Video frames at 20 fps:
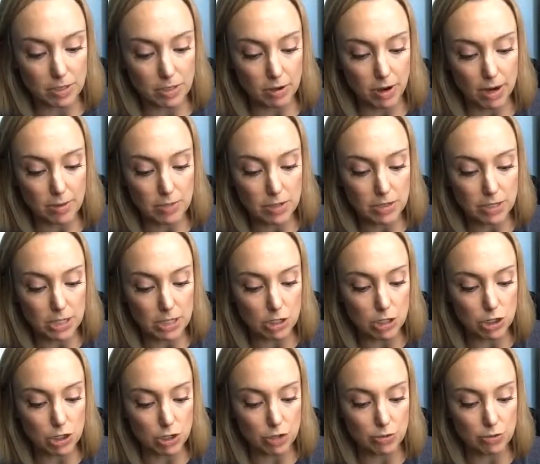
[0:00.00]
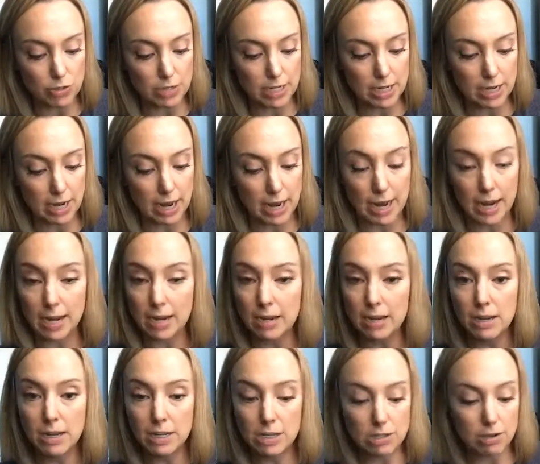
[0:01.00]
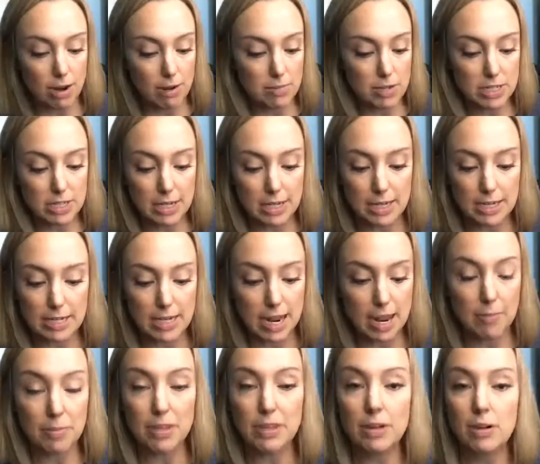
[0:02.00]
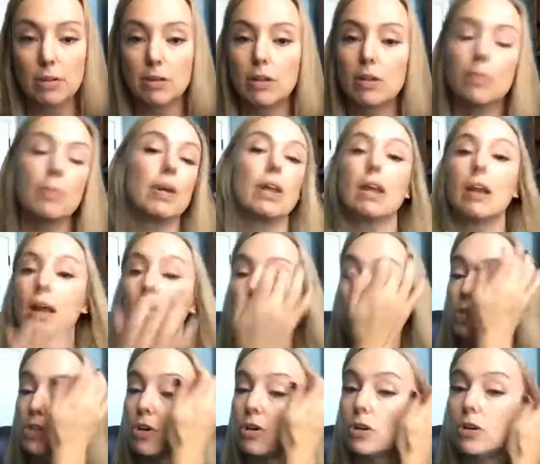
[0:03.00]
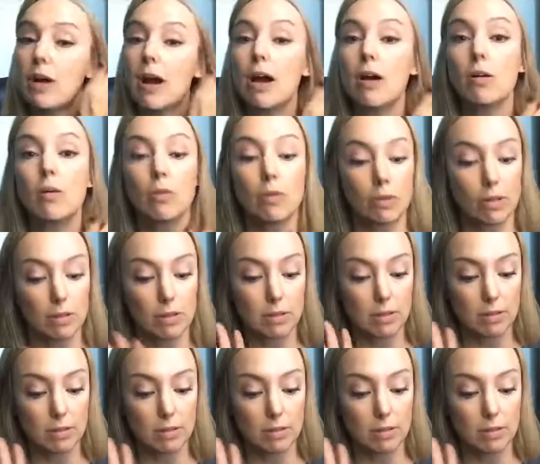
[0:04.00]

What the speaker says: So I'm using June today, so I'm just gonna dab in there a little bit, and I will show you how